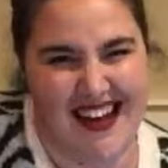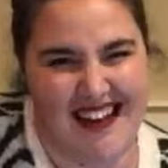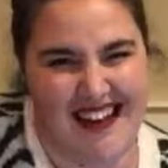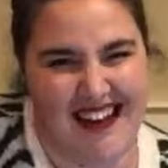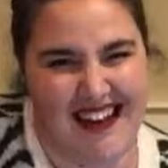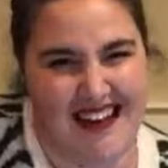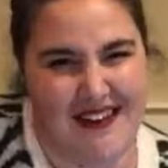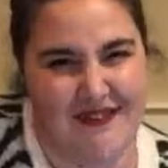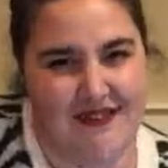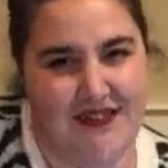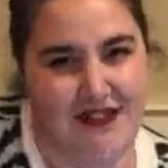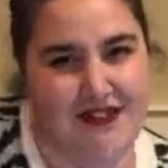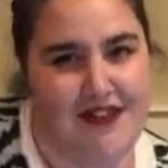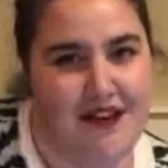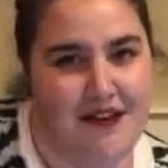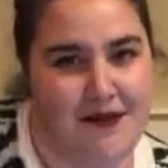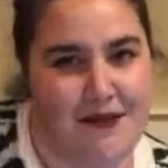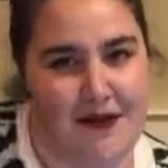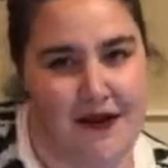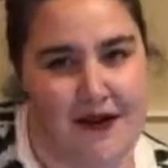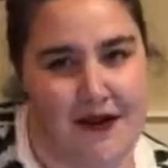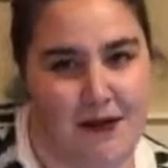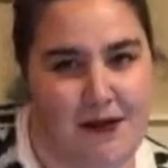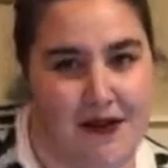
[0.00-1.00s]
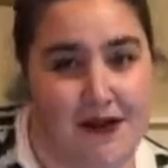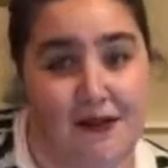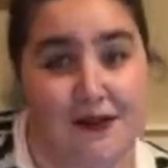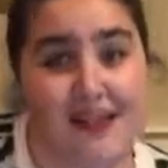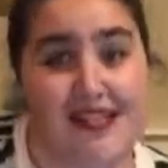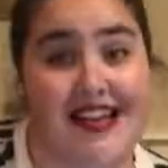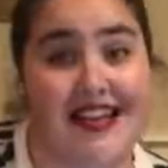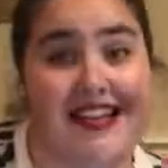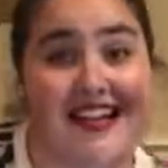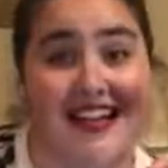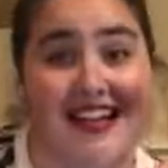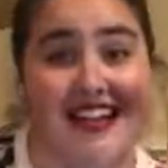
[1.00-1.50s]
I kind of just saw the pink one and was
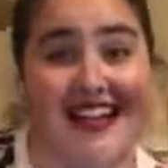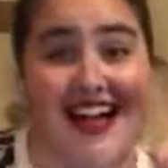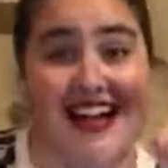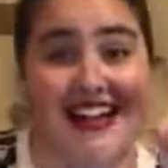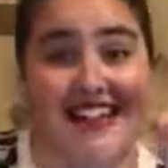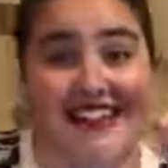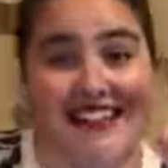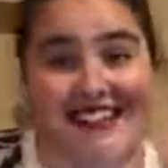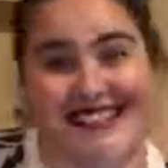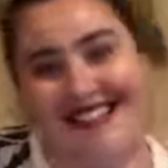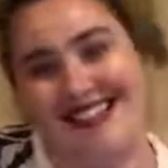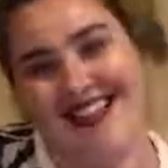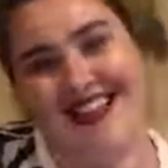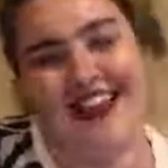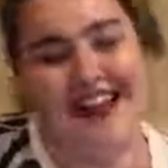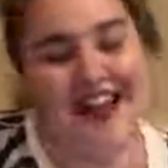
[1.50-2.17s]
like, yes,